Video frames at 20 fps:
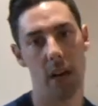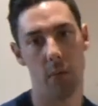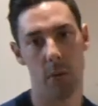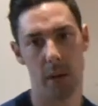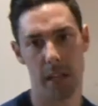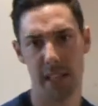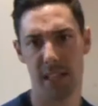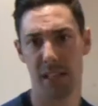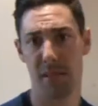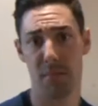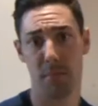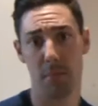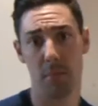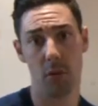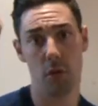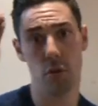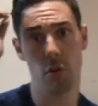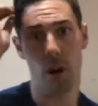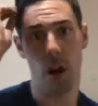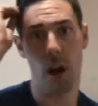I wanted to
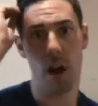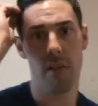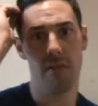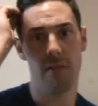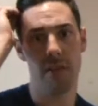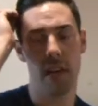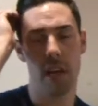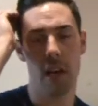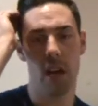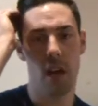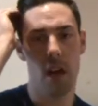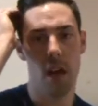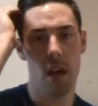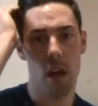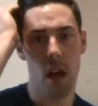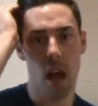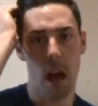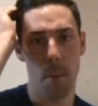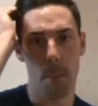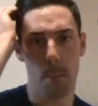craft it
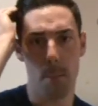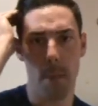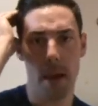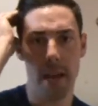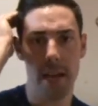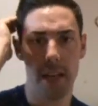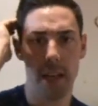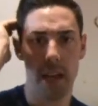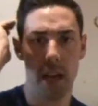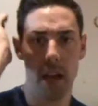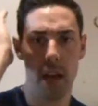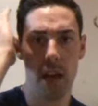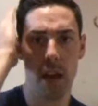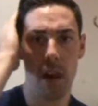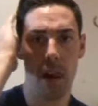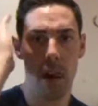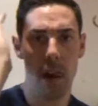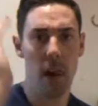and make it.